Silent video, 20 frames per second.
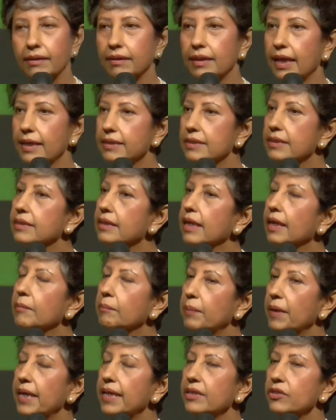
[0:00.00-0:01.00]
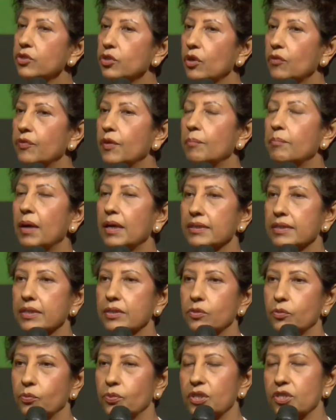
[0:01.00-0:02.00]
That in place of a
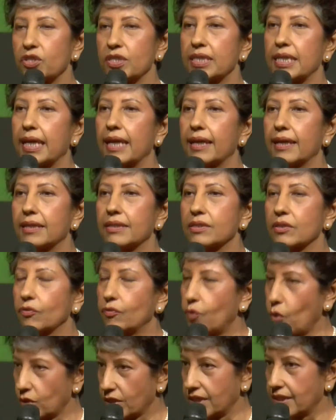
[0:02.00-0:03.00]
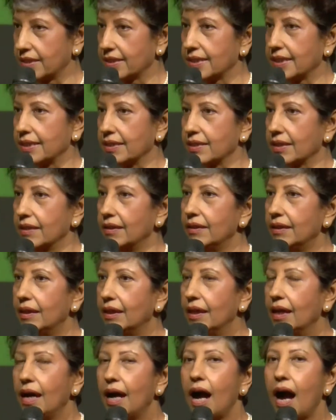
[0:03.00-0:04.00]
bus which say is a 40-seater,
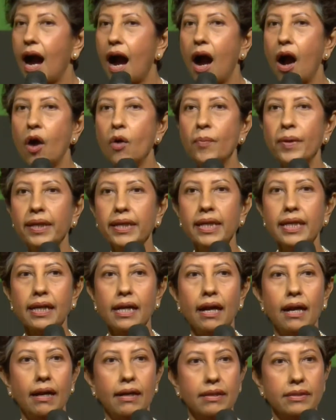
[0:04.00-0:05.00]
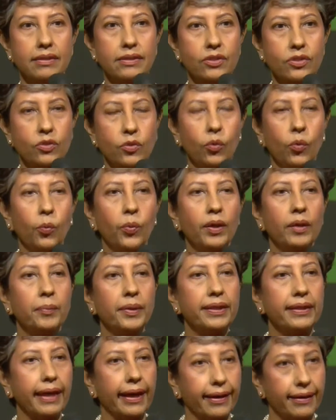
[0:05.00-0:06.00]
how many cars will
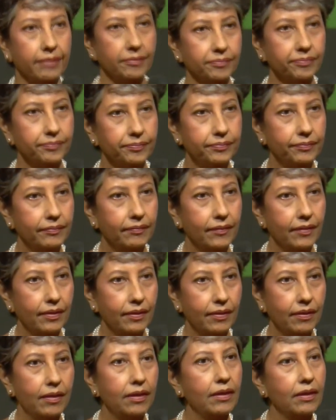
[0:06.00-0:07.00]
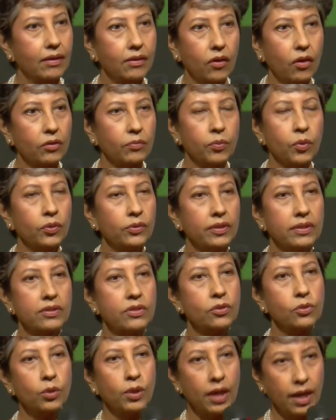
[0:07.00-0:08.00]
be there? Not more
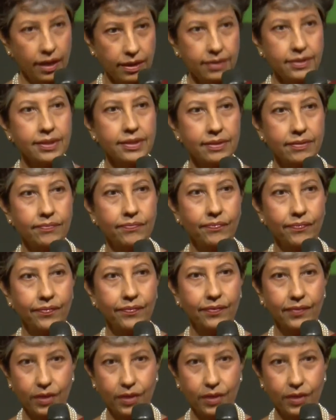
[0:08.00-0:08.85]
than 2 cars?